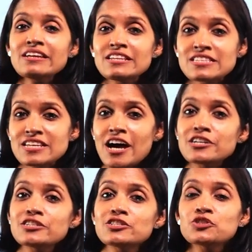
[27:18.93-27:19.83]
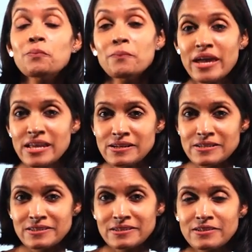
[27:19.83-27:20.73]
It started to
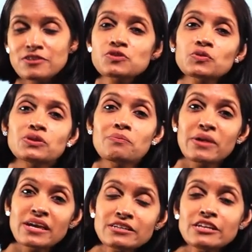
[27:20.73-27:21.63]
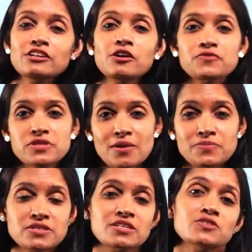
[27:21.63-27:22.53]
melt. So the melting of
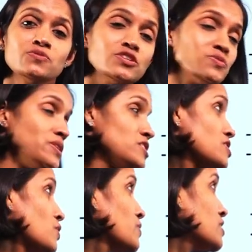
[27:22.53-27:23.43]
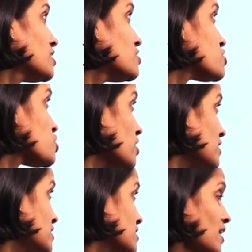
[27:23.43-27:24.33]
substance, which means now here the
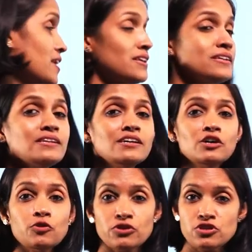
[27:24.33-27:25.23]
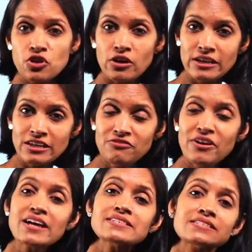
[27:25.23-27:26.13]
solid candle or the solid
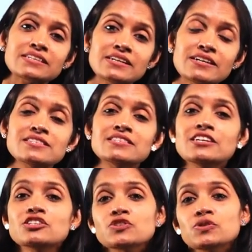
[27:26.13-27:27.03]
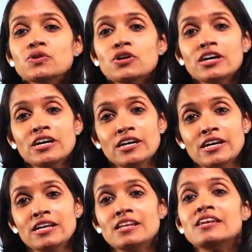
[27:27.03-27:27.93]
wax turns into
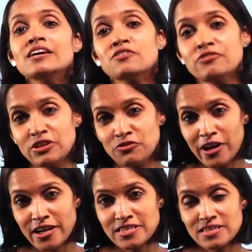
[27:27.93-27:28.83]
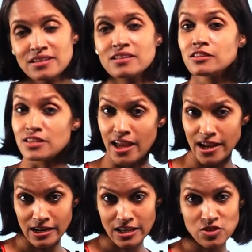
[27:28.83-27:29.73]
liquid wax. The
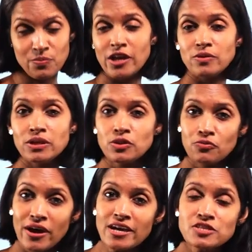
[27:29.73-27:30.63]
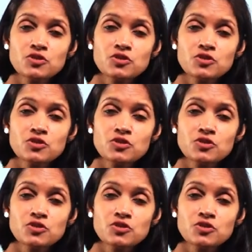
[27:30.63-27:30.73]
candle is made with wax.